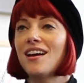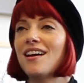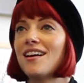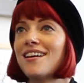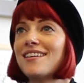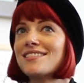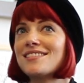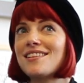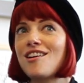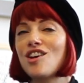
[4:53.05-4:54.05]
Yeah.
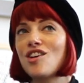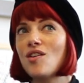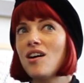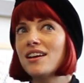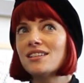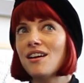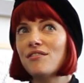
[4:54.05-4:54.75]
So I